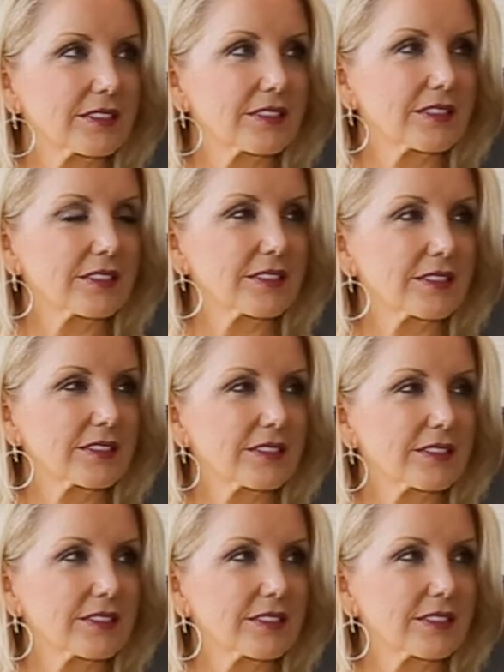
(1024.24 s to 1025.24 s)

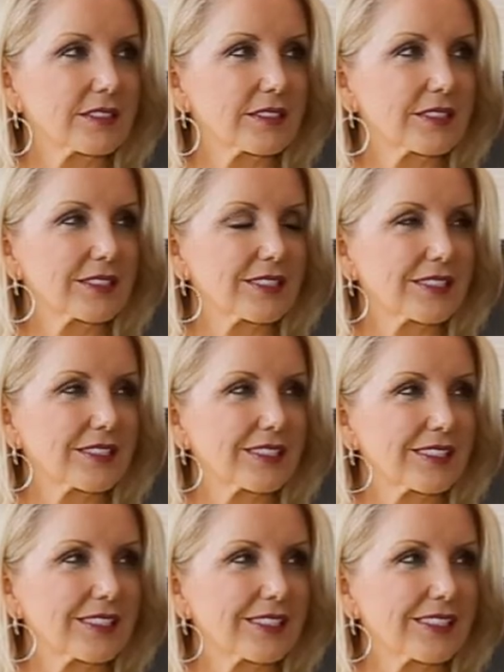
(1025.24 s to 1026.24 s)

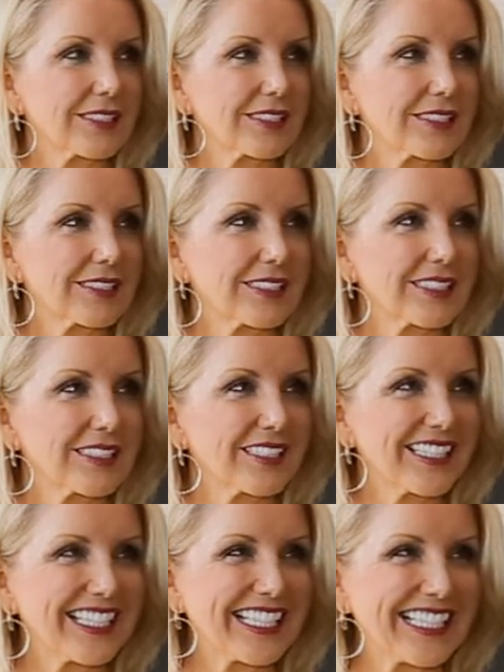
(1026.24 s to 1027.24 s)

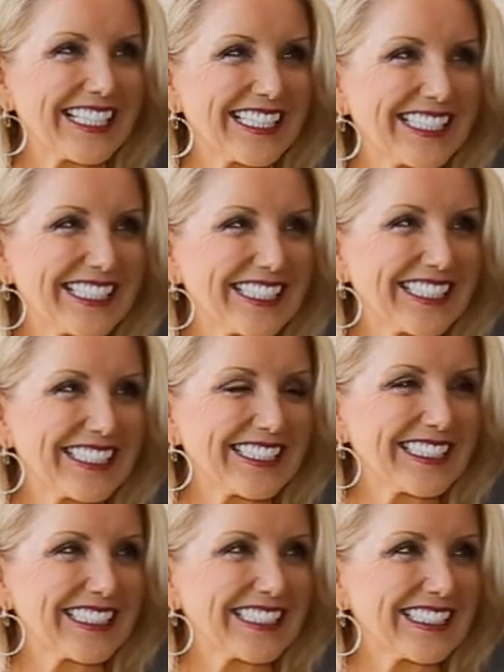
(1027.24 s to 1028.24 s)

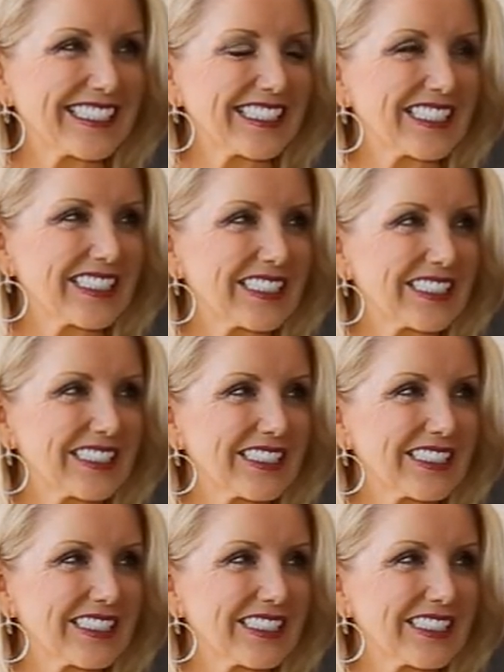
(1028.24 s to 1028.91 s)
(silent)